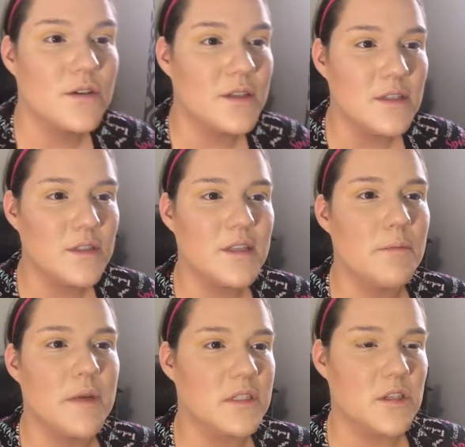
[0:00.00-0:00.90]
this looks like
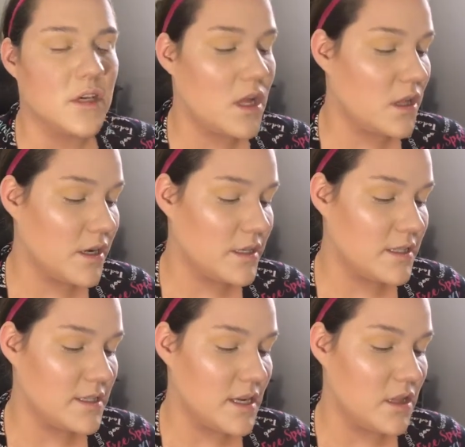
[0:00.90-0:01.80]
a mustard color. It
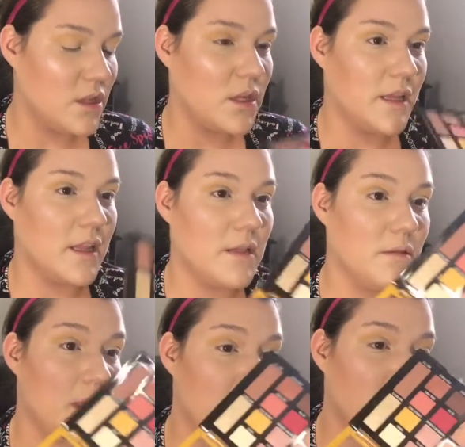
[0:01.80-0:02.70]
does not look like a
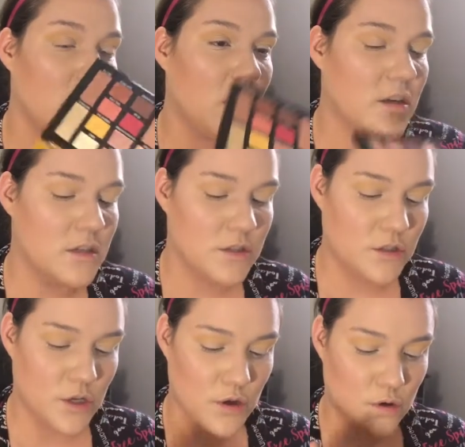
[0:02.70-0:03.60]
lemon color,
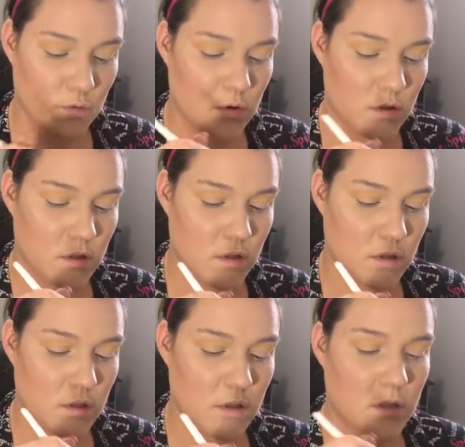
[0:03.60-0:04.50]
so
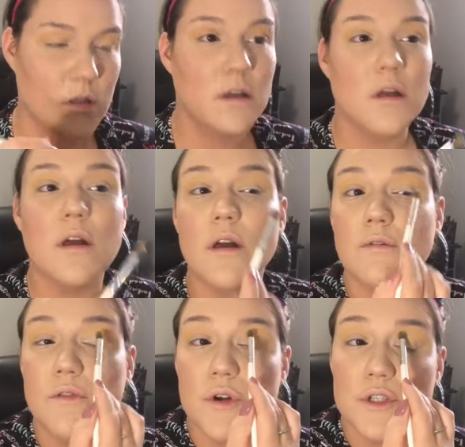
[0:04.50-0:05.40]

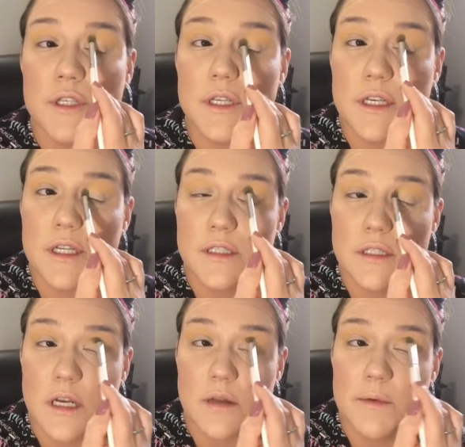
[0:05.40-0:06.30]
unfortunately it is
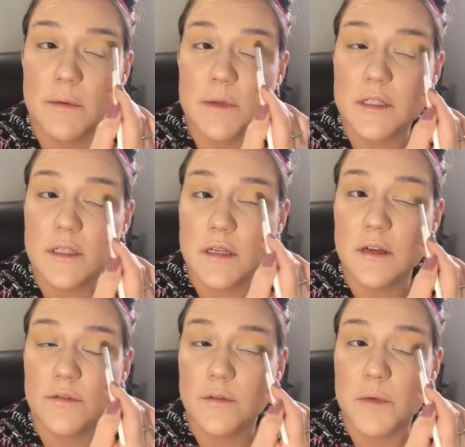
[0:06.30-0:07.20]
not pigmented
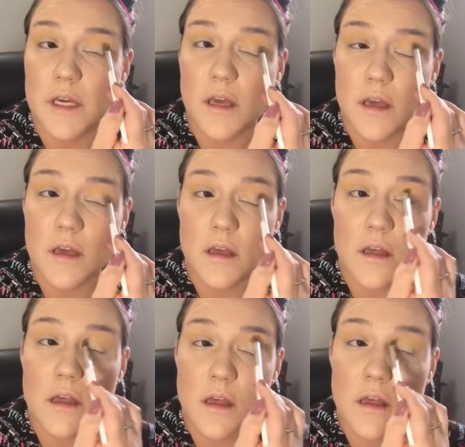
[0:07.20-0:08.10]
enough for me.
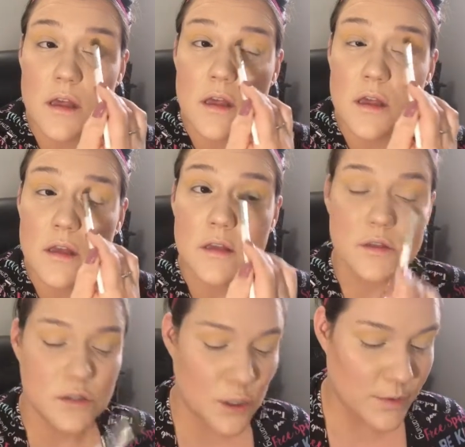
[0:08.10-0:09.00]

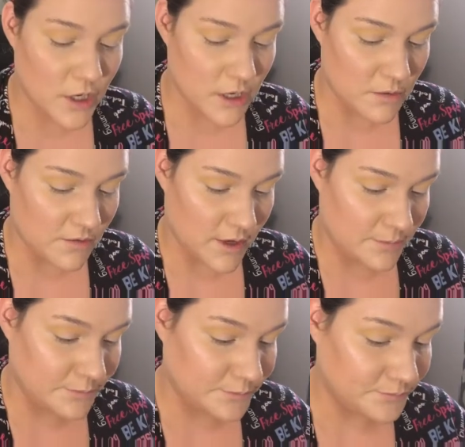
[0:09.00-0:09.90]
So we are gonna move on.
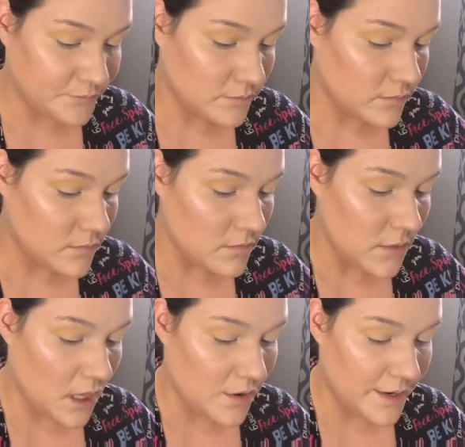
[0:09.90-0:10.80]

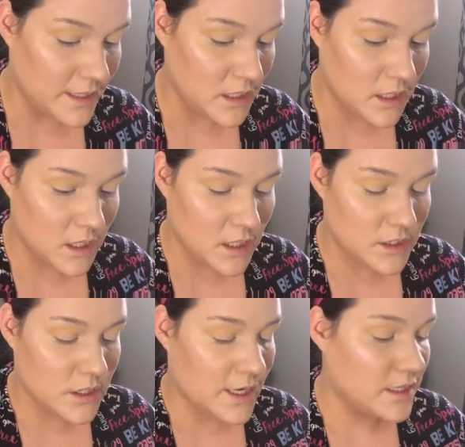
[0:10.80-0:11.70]
All right,
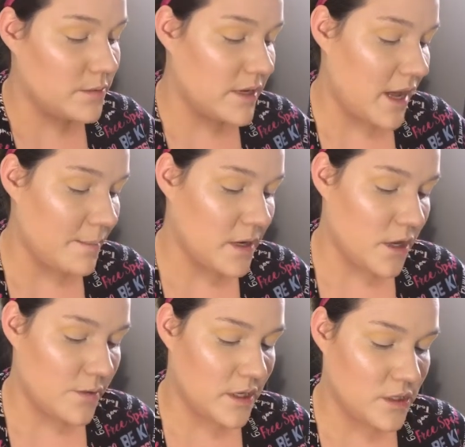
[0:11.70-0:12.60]
so the next one, I'm gonna
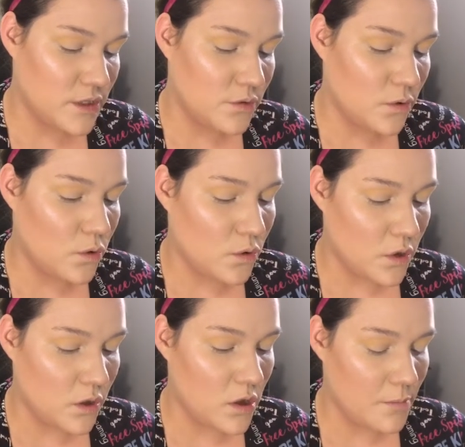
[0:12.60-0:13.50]
go into
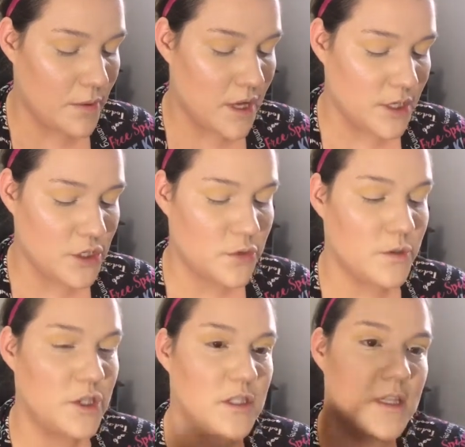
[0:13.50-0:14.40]
Coral Punch,
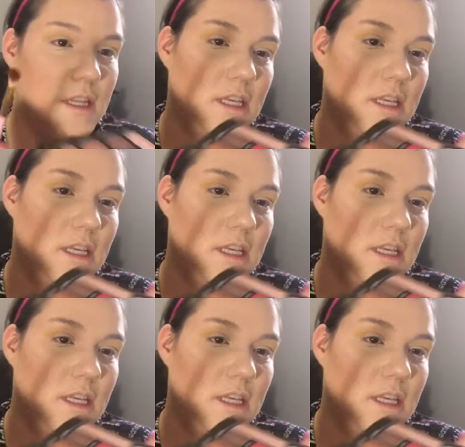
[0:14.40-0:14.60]
which is